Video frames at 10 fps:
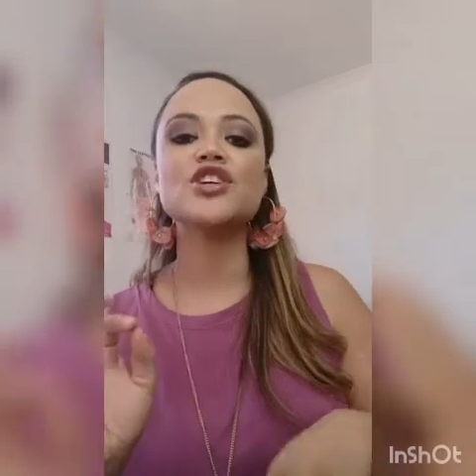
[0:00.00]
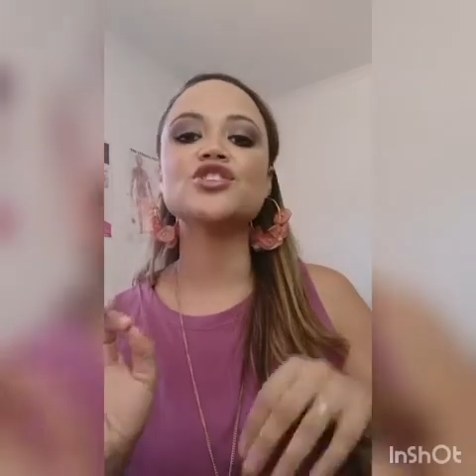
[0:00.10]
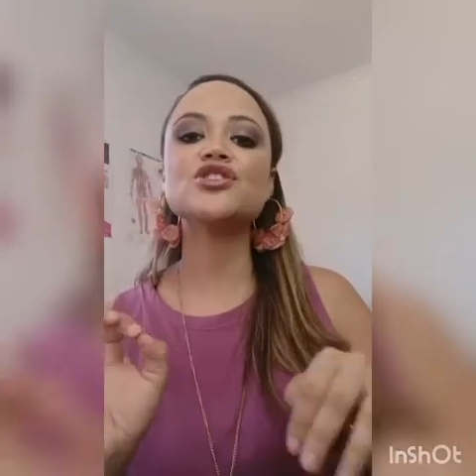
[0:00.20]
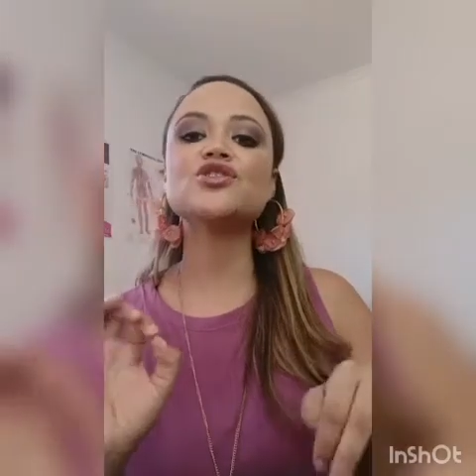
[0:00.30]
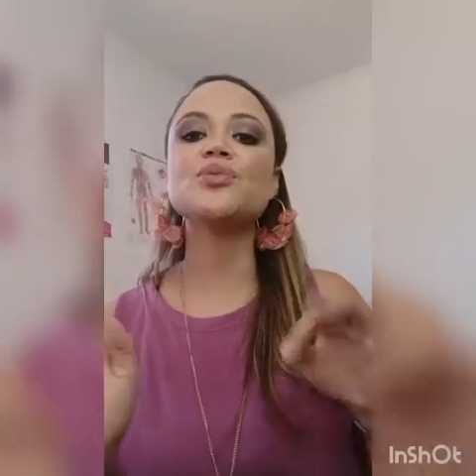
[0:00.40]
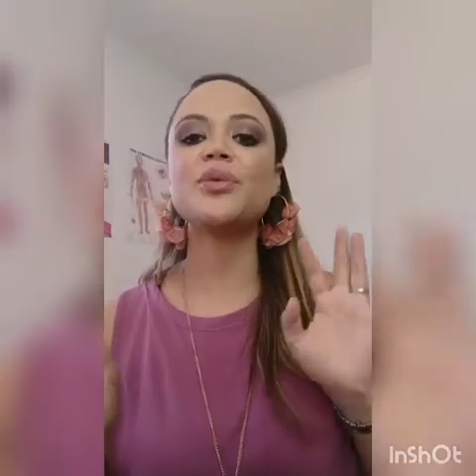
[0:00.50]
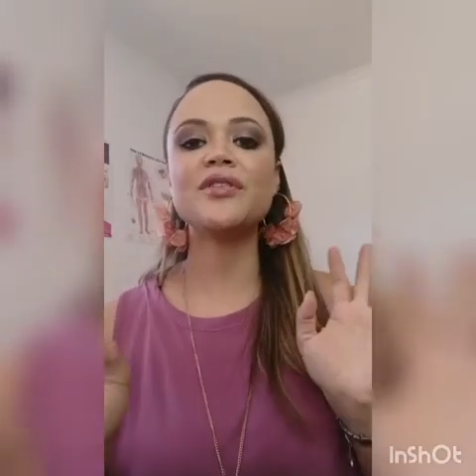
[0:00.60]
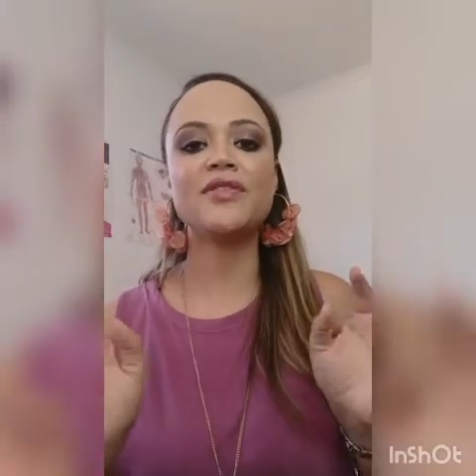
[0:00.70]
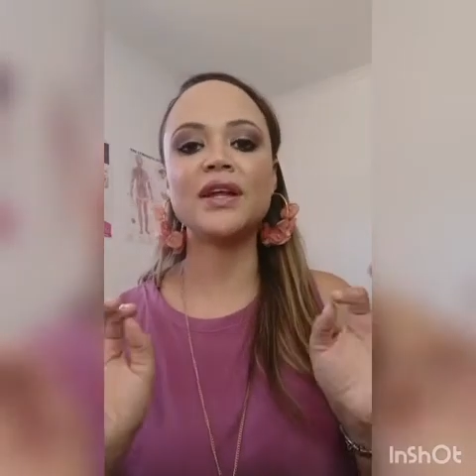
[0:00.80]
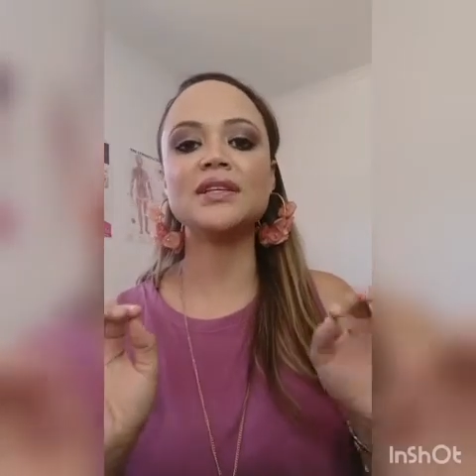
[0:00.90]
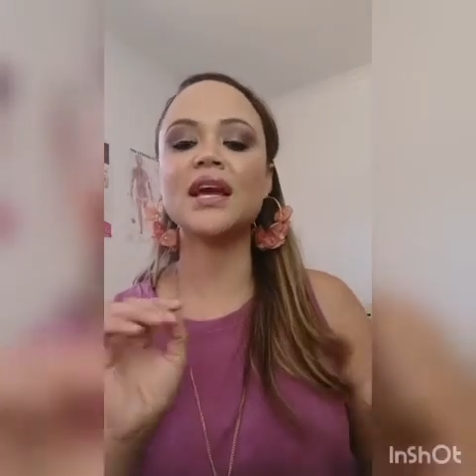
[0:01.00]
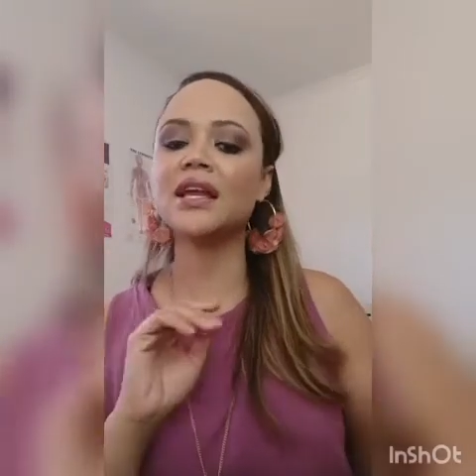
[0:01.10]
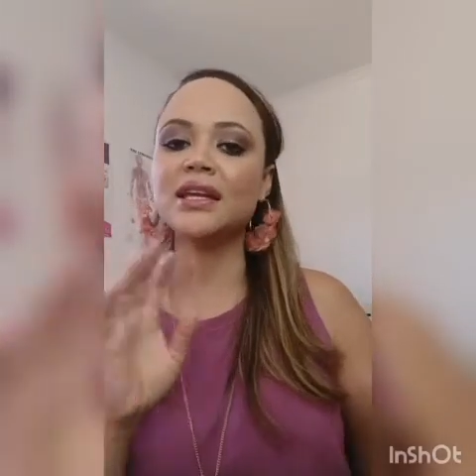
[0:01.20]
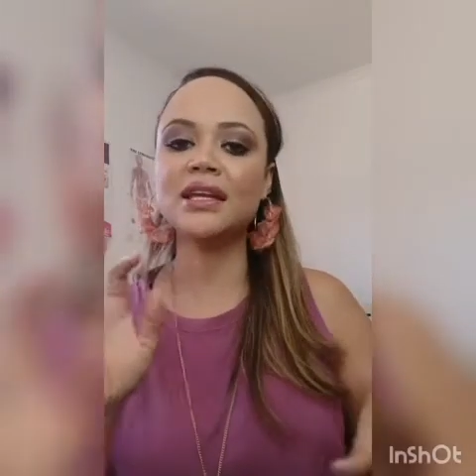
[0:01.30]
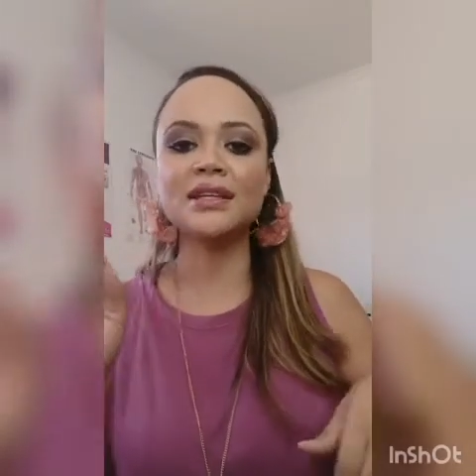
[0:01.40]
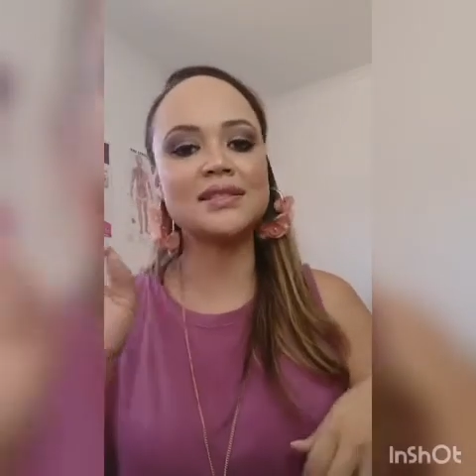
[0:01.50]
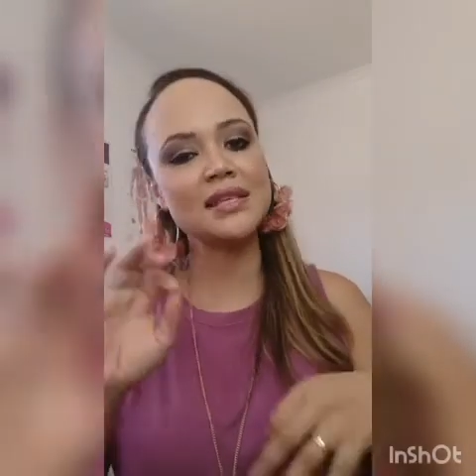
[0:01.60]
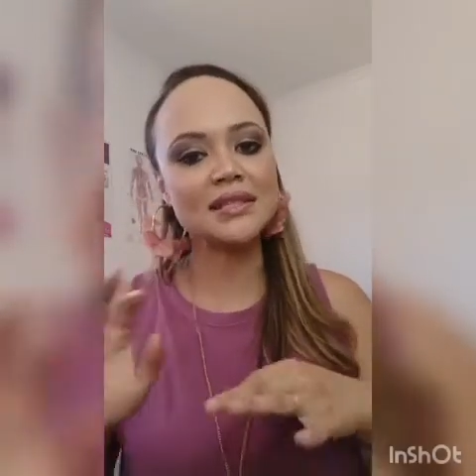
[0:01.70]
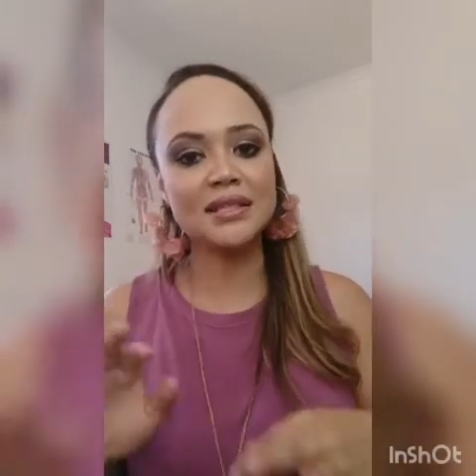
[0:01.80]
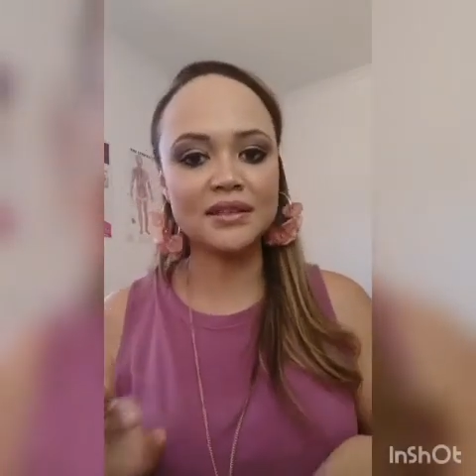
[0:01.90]
just to prevent any
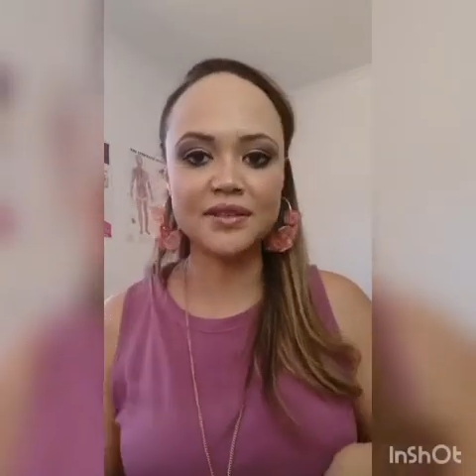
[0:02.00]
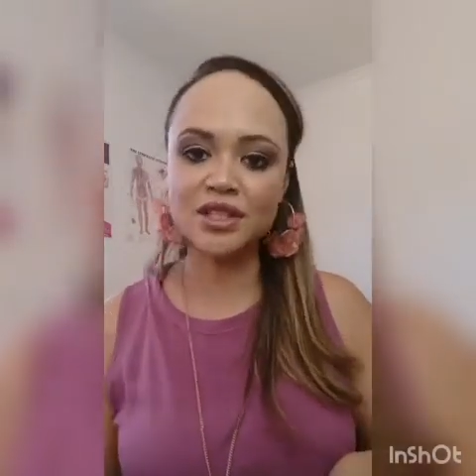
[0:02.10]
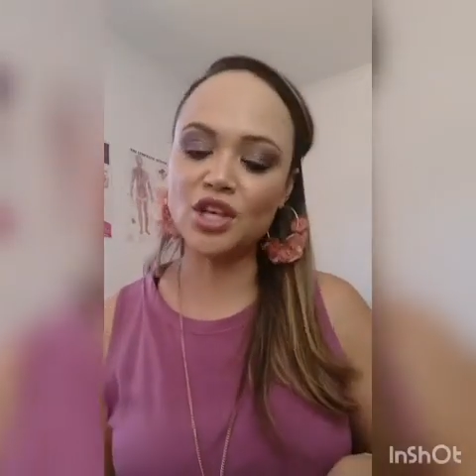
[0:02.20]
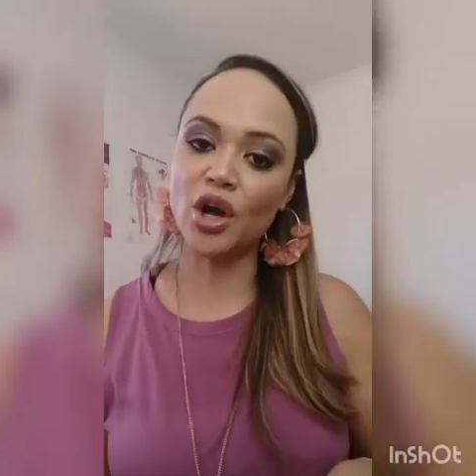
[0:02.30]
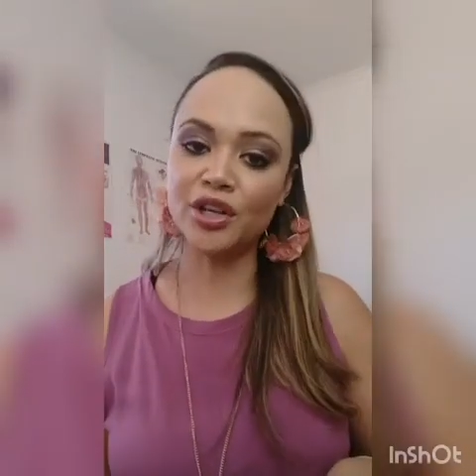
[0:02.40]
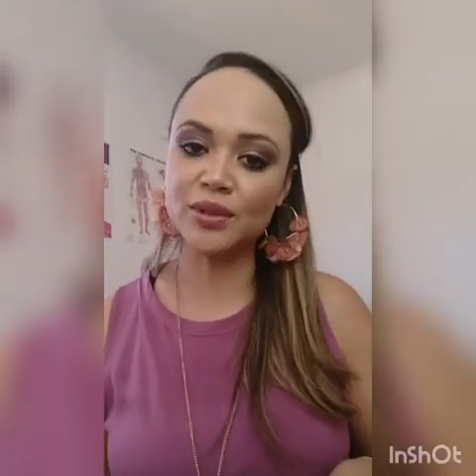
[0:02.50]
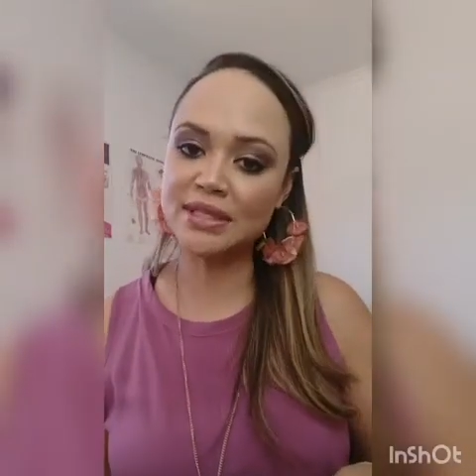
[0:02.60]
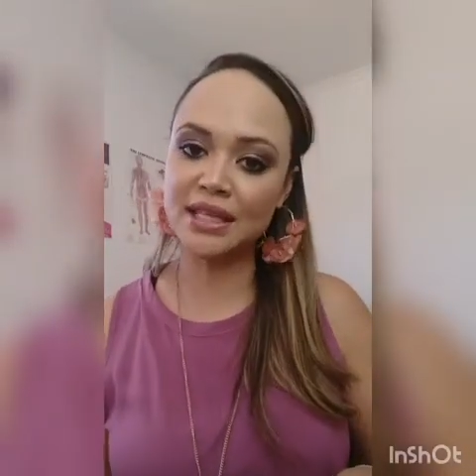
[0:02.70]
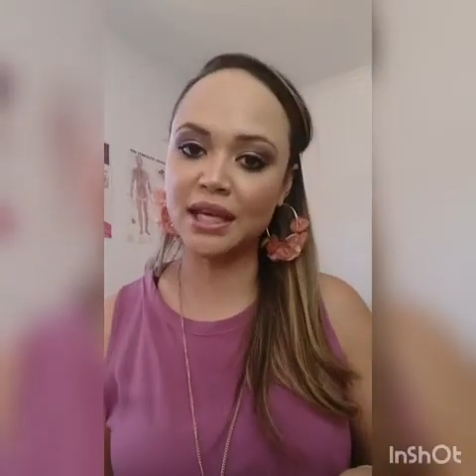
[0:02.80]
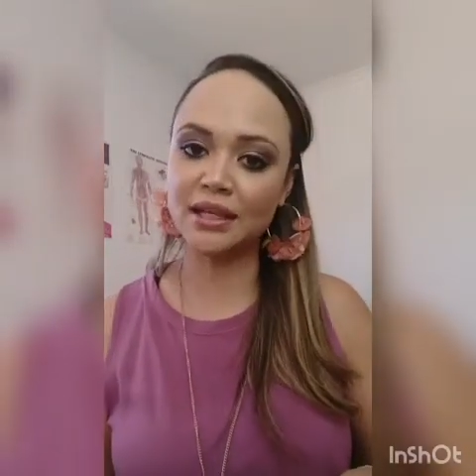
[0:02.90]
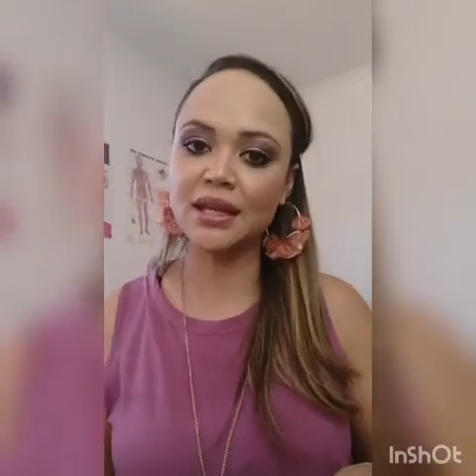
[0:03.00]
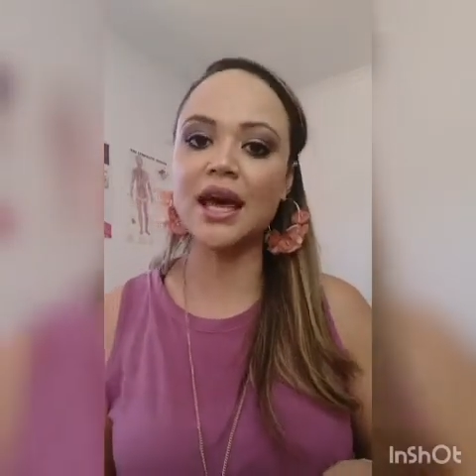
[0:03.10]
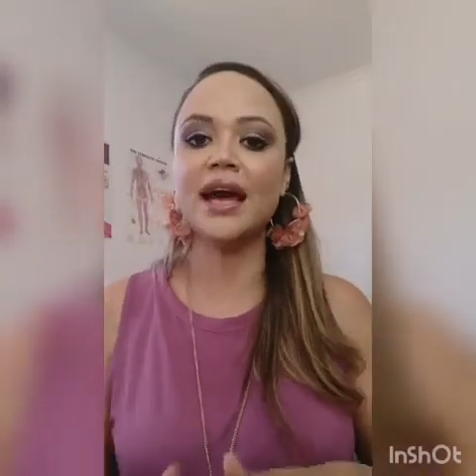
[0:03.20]
sensitivity on your skin,